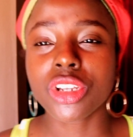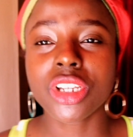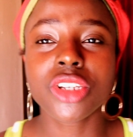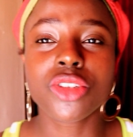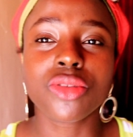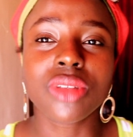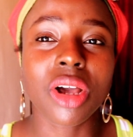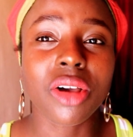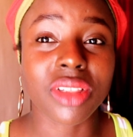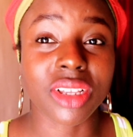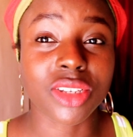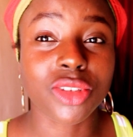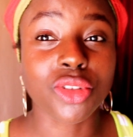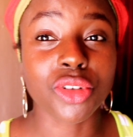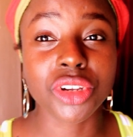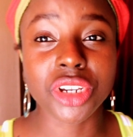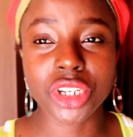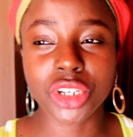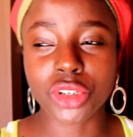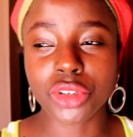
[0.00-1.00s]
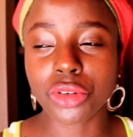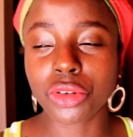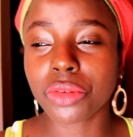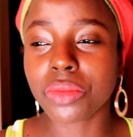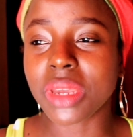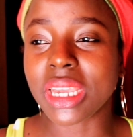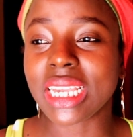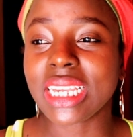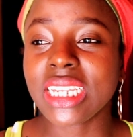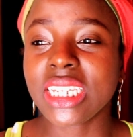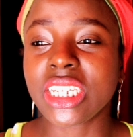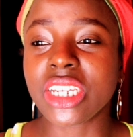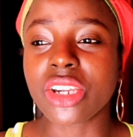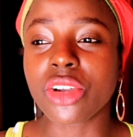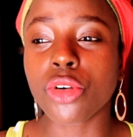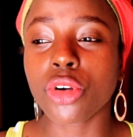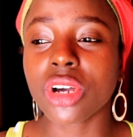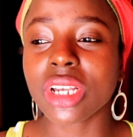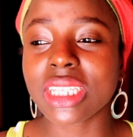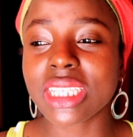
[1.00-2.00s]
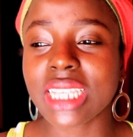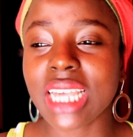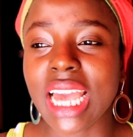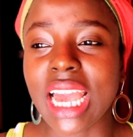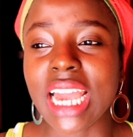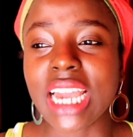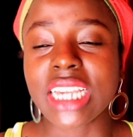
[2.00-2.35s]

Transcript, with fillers: to that the story she told me she goes